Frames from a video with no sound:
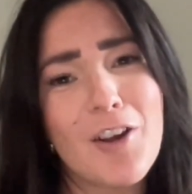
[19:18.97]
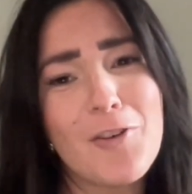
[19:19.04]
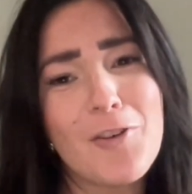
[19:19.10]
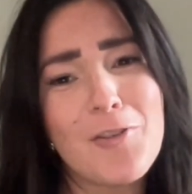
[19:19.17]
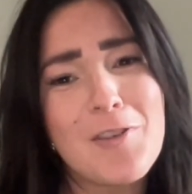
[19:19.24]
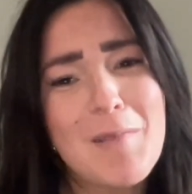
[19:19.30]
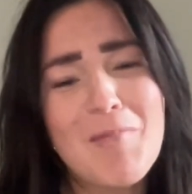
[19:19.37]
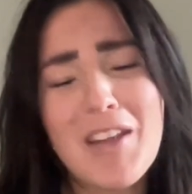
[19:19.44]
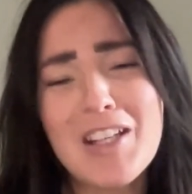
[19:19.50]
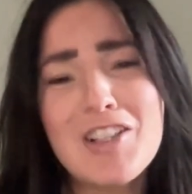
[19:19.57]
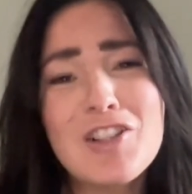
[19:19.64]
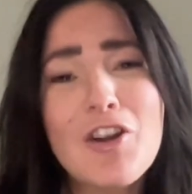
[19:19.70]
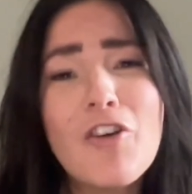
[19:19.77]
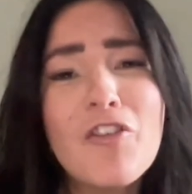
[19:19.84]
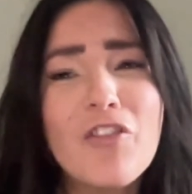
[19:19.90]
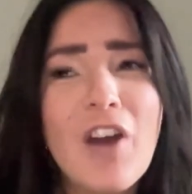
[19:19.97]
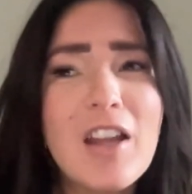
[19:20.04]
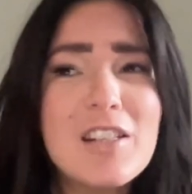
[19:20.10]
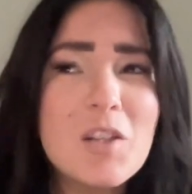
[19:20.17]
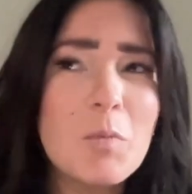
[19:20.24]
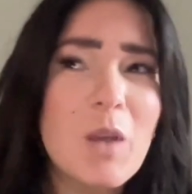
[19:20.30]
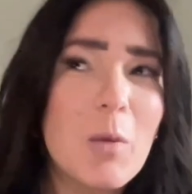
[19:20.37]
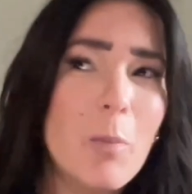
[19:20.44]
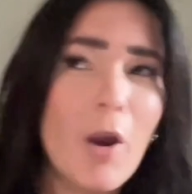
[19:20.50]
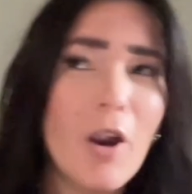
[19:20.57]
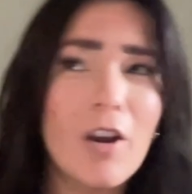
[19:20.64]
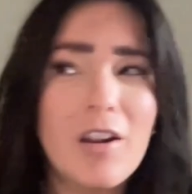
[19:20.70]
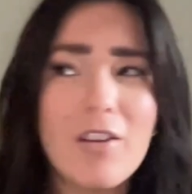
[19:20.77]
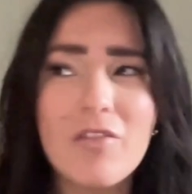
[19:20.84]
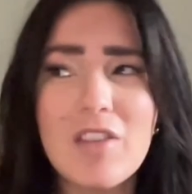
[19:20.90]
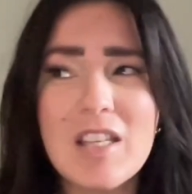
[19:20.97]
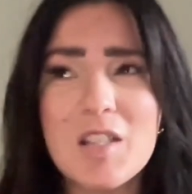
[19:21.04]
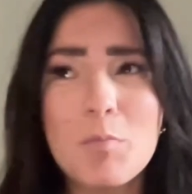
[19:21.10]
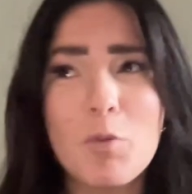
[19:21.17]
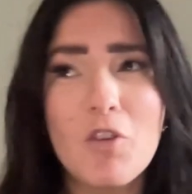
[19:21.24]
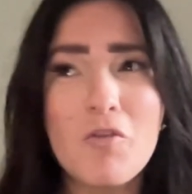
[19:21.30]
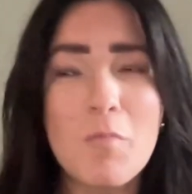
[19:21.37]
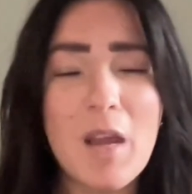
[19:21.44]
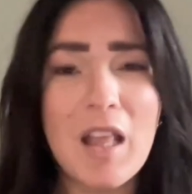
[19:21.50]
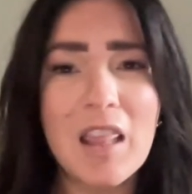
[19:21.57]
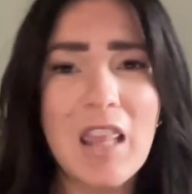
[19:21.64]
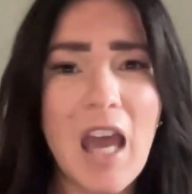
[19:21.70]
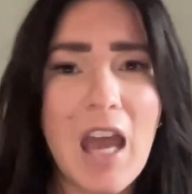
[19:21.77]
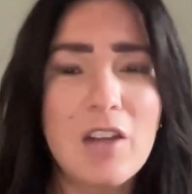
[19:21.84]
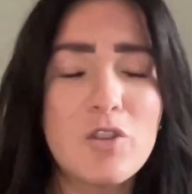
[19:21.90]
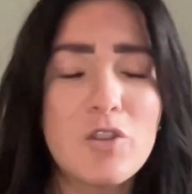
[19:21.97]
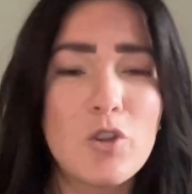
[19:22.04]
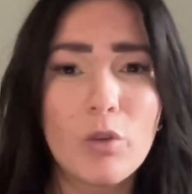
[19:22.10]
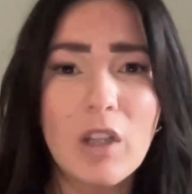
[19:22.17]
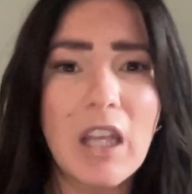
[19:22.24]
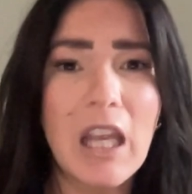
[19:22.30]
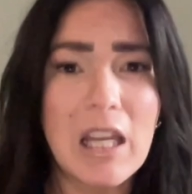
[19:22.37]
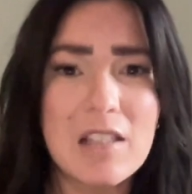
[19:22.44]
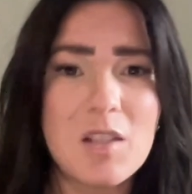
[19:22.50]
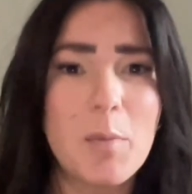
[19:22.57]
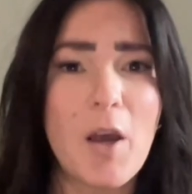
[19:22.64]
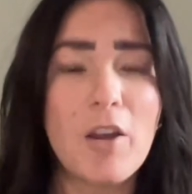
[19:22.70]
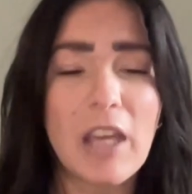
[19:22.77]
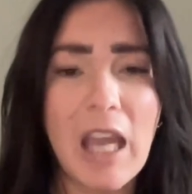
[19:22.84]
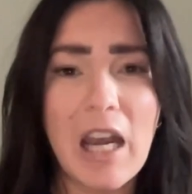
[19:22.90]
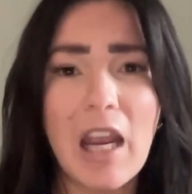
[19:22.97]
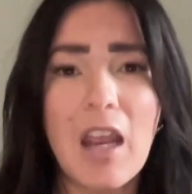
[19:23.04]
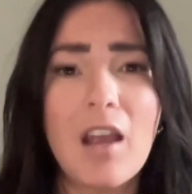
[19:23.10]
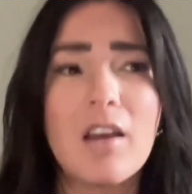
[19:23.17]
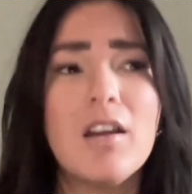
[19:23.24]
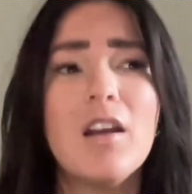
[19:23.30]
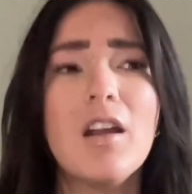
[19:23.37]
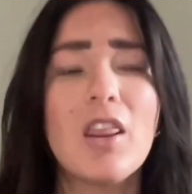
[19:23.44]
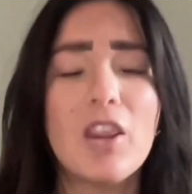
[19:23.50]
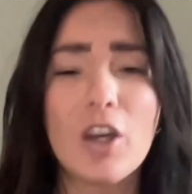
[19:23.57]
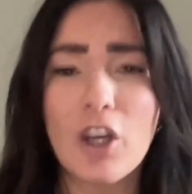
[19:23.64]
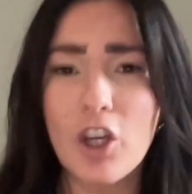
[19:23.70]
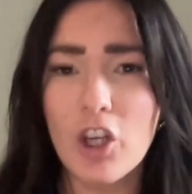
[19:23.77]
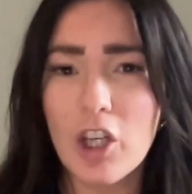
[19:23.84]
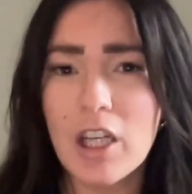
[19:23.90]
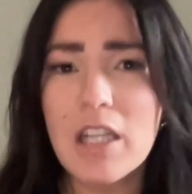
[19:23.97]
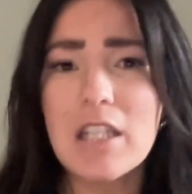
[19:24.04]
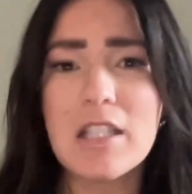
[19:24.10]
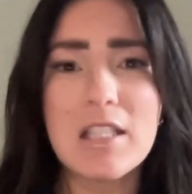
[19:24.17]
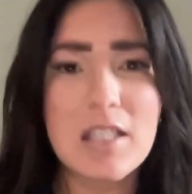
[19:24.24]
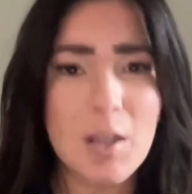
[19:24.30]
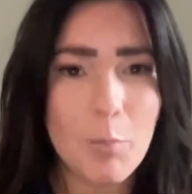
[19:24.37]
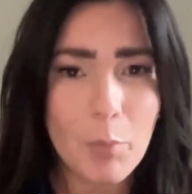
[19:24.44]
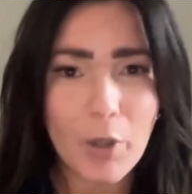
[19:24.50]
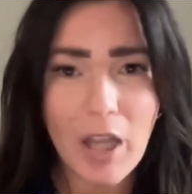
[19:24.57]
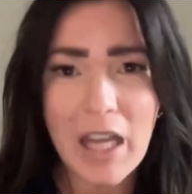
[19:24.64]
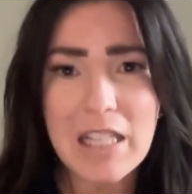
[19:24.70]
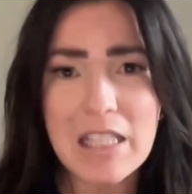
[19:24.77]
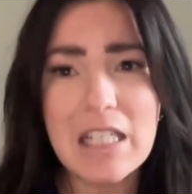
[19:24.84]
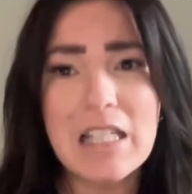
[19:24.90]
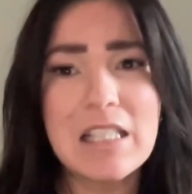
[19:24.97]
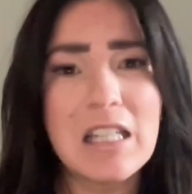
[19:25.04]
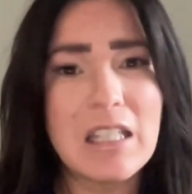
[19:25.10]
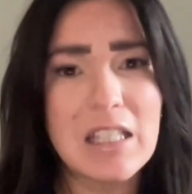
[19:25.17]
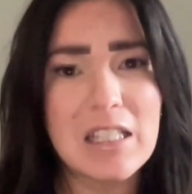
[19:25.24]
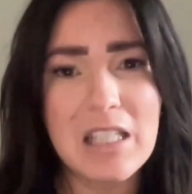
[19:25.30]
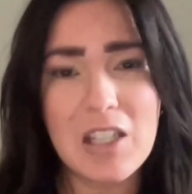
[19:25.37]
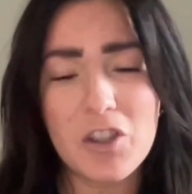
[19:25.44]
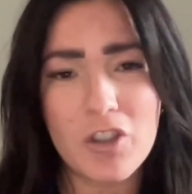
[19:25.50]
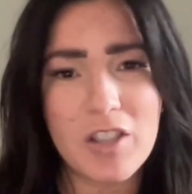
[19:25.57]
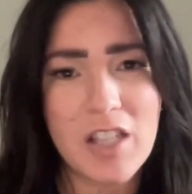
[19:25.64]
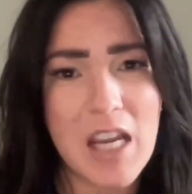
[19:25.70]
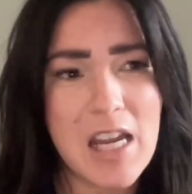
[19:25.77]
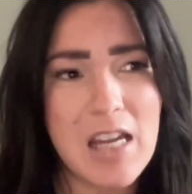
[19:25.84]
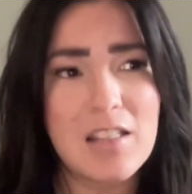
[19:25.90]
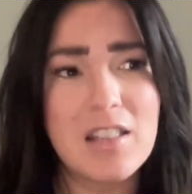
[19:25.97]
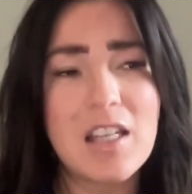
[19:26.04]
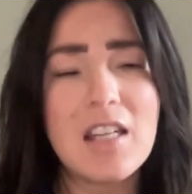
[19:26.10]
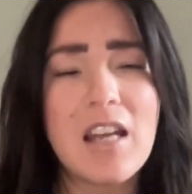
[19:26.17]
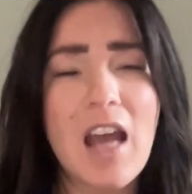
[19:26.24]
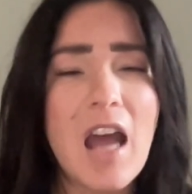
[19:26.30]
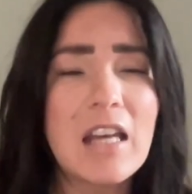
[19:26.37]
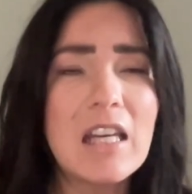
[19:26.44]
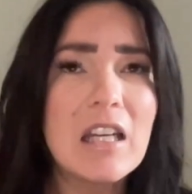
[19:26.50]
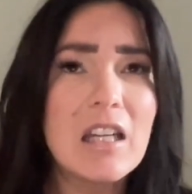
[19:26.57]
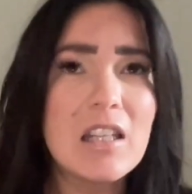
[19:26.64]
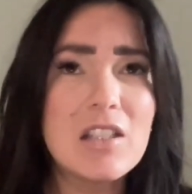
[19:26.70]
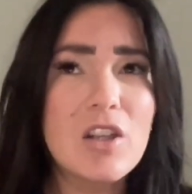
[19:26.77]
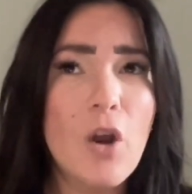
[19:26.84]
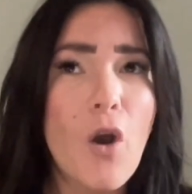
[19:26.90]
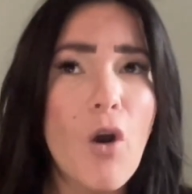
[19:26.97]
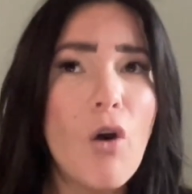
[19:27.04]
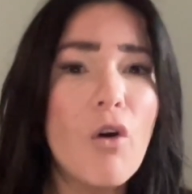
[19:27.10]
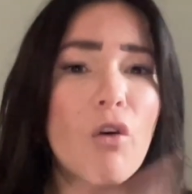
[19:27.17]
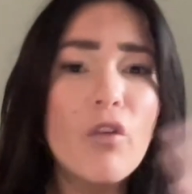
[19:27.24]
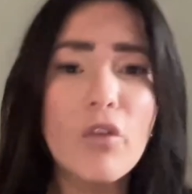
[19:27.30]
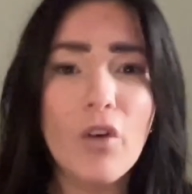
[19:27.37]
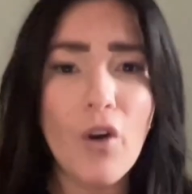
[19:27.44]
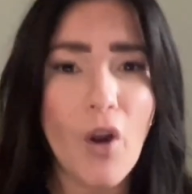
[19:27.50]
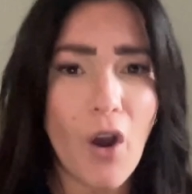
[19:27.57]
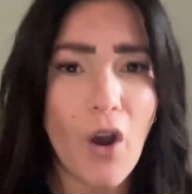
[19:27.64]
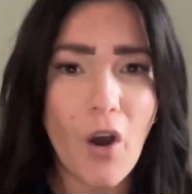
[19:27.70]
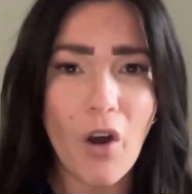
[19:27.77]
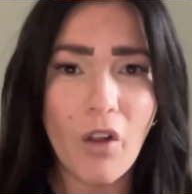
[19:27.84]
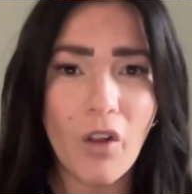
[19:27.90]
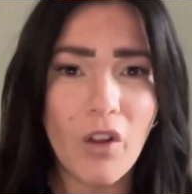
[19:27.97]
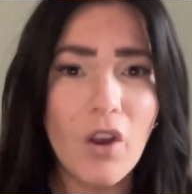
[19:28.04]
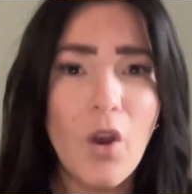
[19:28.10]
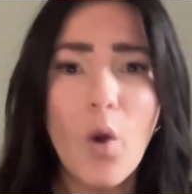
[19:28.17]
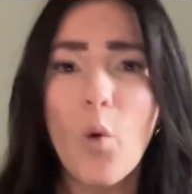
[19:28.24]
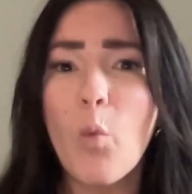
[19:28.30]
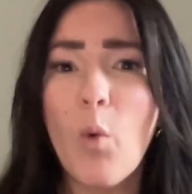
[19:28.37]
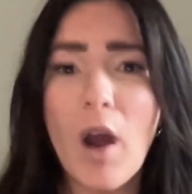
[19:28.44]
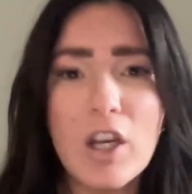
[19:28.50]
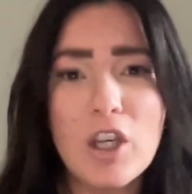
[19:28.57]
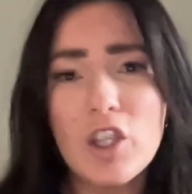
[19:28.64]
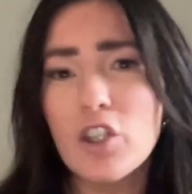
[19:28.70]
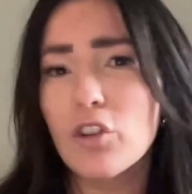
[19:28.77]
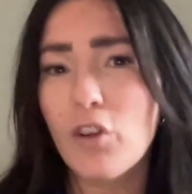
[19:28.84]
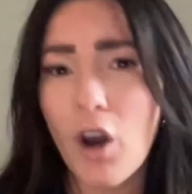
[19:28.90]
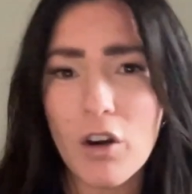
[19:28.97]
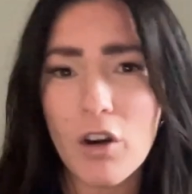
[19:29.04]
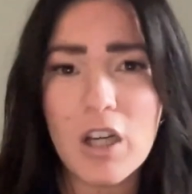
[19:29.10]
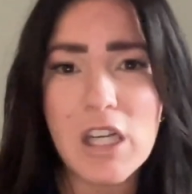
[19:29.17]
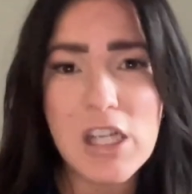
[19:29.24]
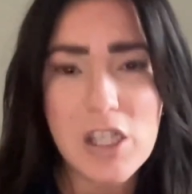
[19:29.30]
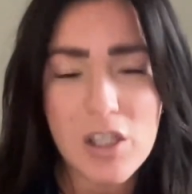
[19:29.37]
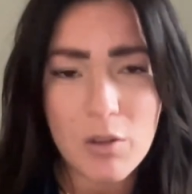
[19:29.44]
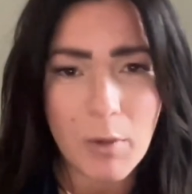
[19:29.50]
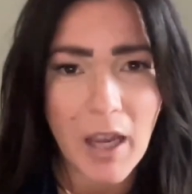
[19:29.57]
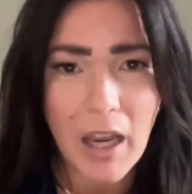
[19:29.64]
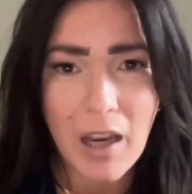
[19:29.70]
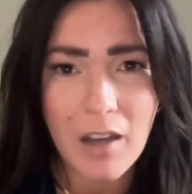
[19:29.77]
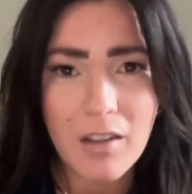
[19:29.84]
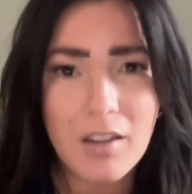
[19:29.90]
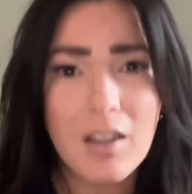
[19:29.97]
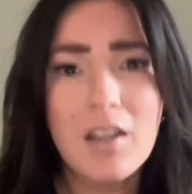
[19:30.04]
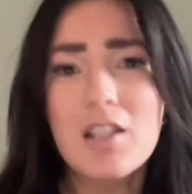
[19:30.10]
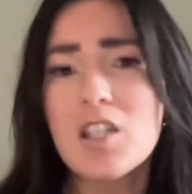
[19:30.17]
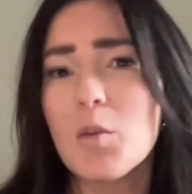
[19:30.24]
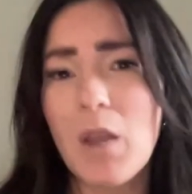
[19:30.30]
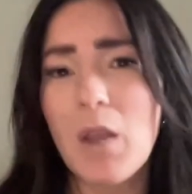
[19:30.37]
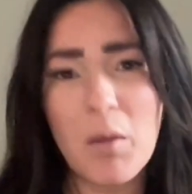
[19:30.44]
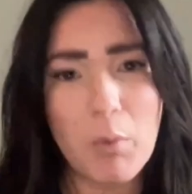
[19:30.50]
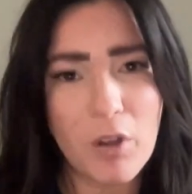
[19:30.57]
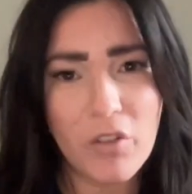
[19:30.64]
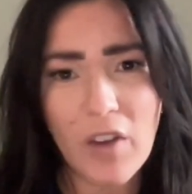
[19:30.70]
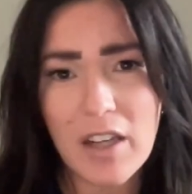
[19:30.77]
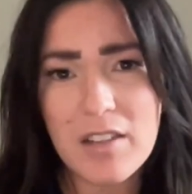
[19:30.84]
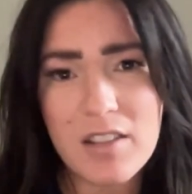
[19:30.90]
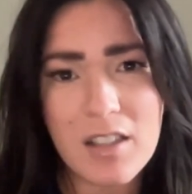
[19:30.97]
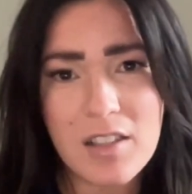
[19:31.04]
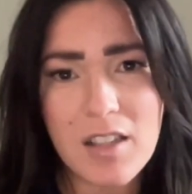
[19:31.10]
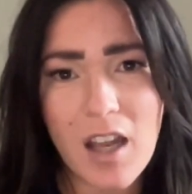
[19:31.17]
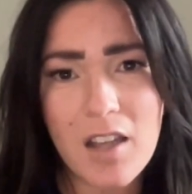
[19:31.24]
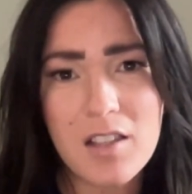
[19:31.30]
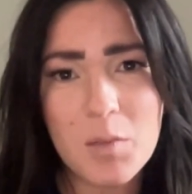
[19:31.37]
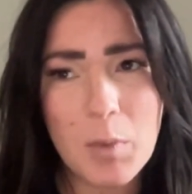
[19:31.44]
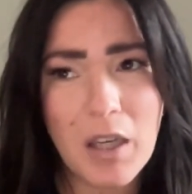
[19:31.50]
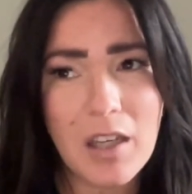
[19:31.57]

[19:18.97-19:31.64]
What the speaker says: So it's so fun to be a part of this movement that truly is about getting the good, simple ideas into teachers' hands and not needing to overhaul what you're already doing to be able to find success.